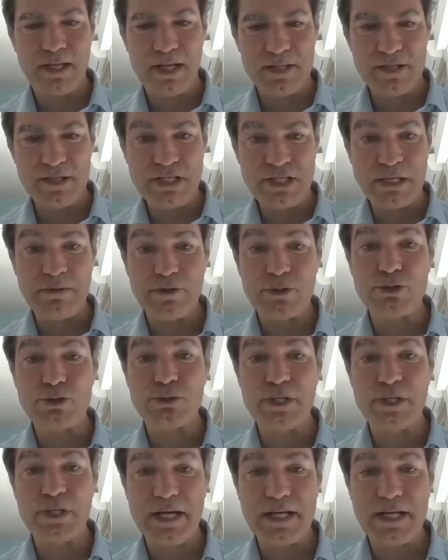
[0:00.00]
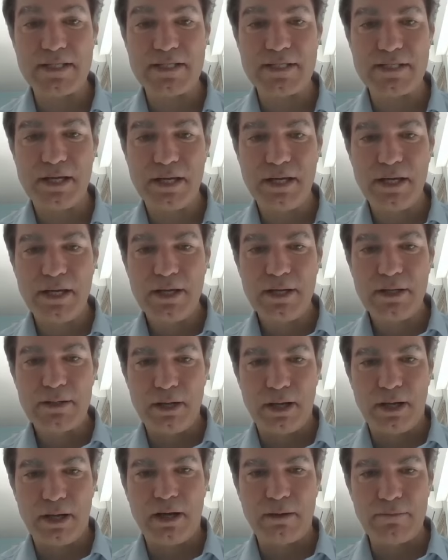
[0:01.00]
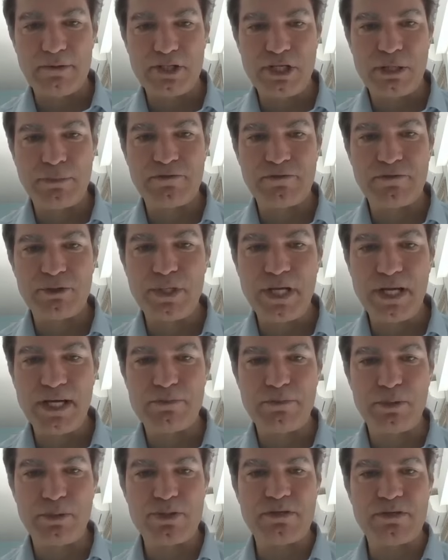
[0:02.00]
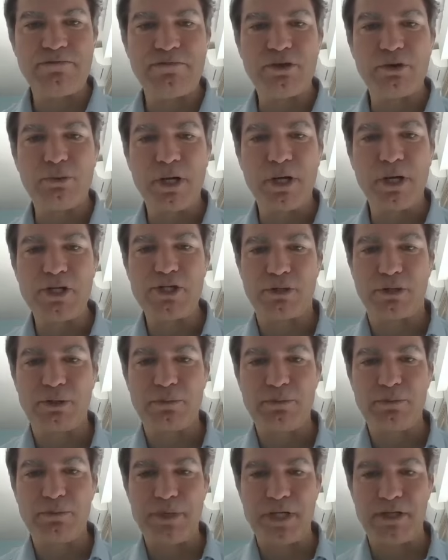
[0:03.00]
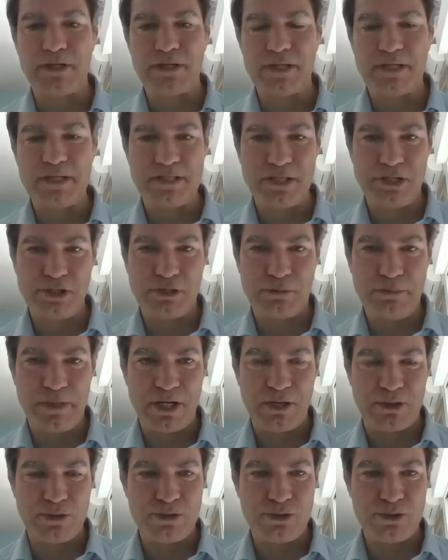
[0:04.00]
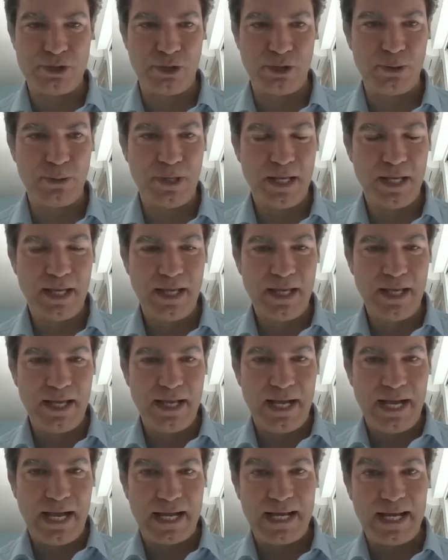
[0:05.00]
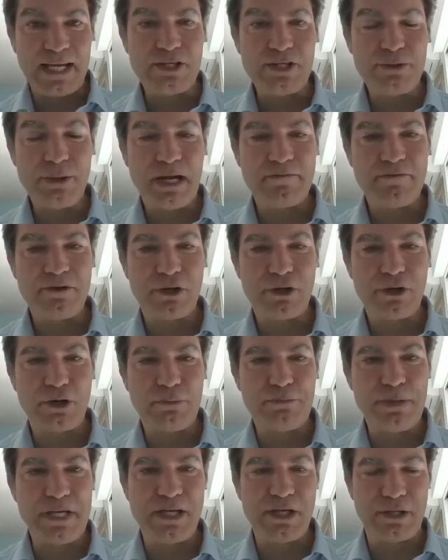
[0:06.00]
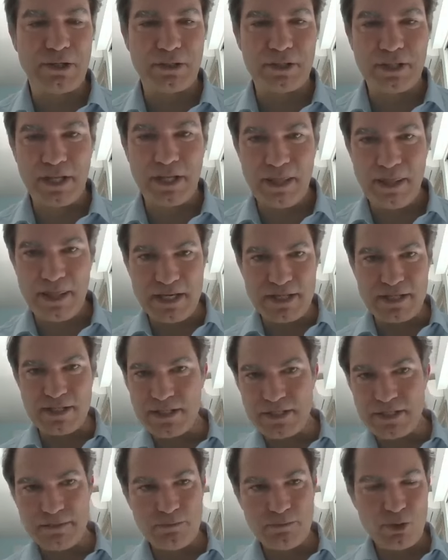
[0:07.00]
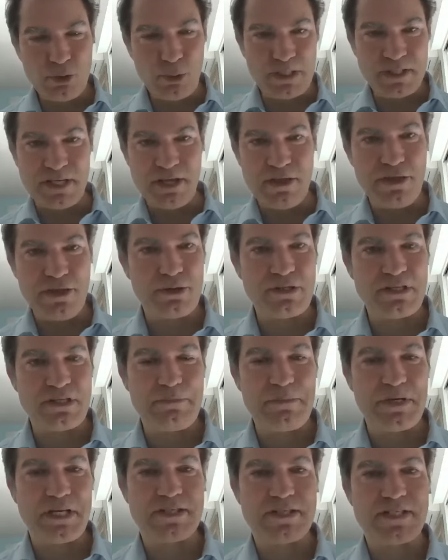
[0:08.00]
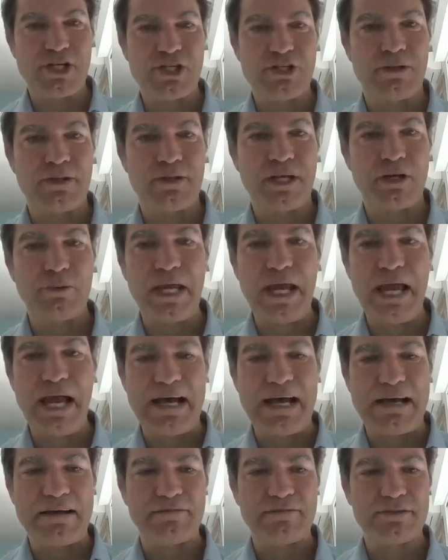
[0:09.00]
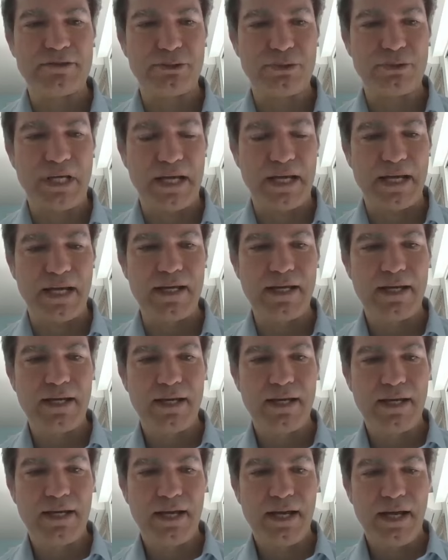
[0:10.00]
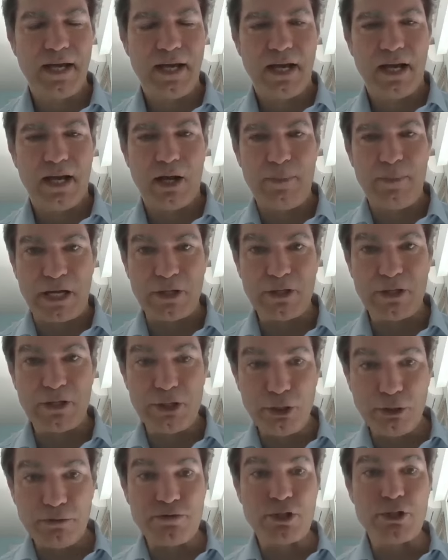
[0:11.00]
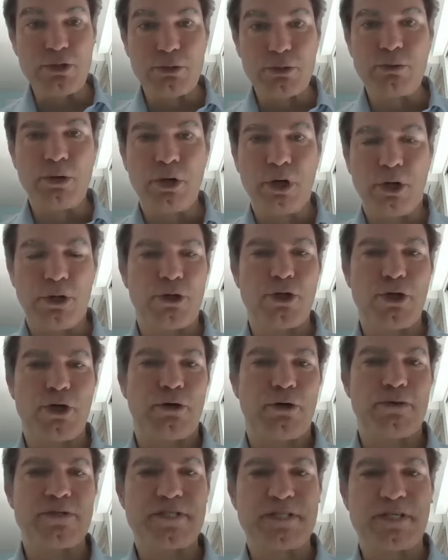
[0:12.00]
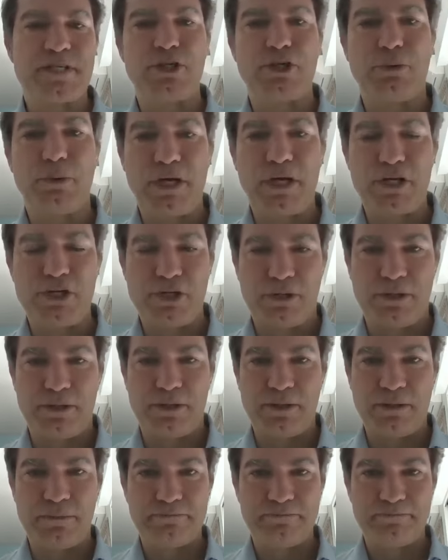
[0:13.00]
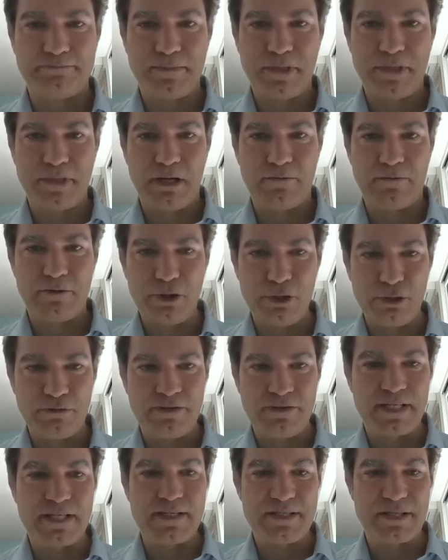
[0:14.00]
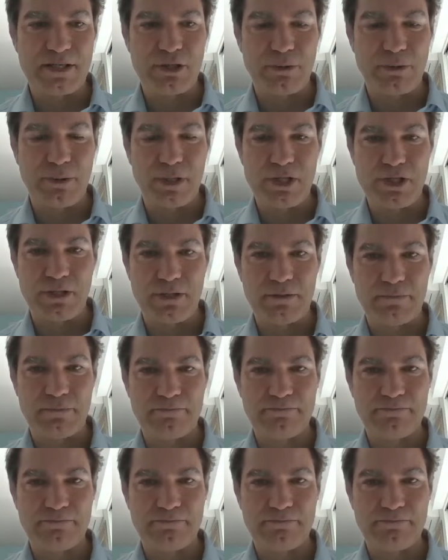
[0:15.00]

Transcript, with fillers: and some of the today's uh, some of today's most influential opinion and decision makers. So I'd like to have your opinion in this 20, 30 minute session that we have today about your view on the current situation of the COVID situation.